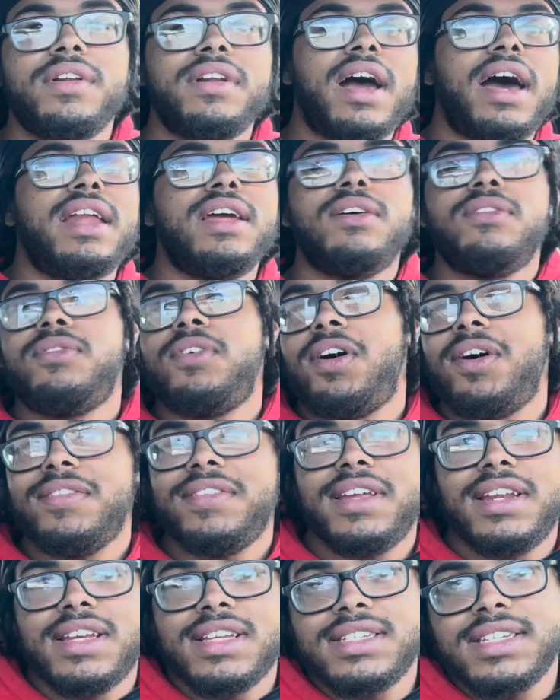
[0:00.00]
not involved
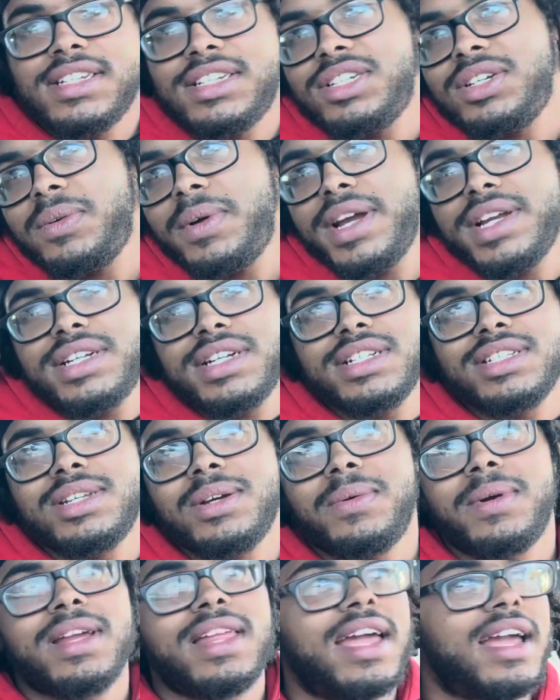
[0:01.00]
in a situation to
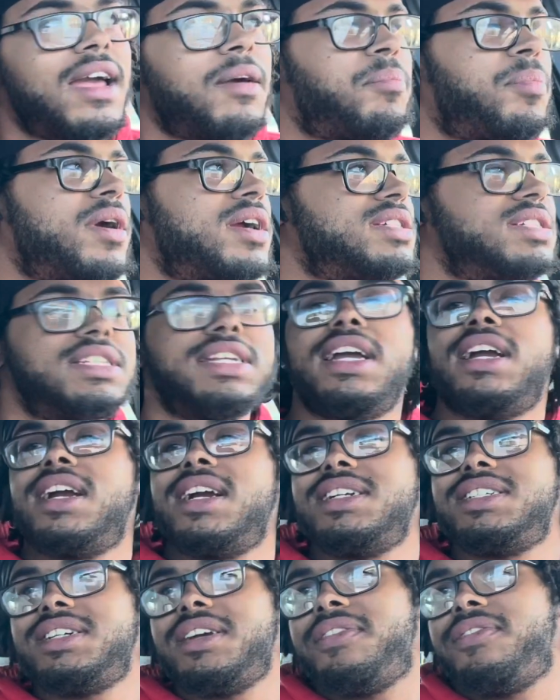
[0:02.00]
where, like, a person that
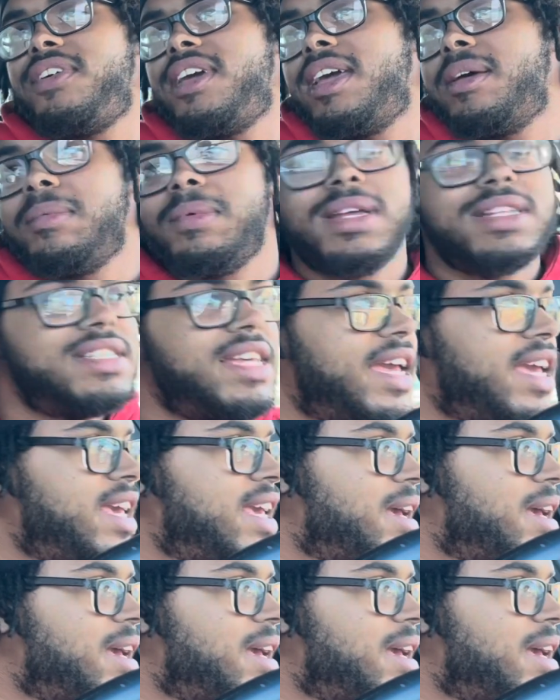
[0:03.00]
hurt your family, take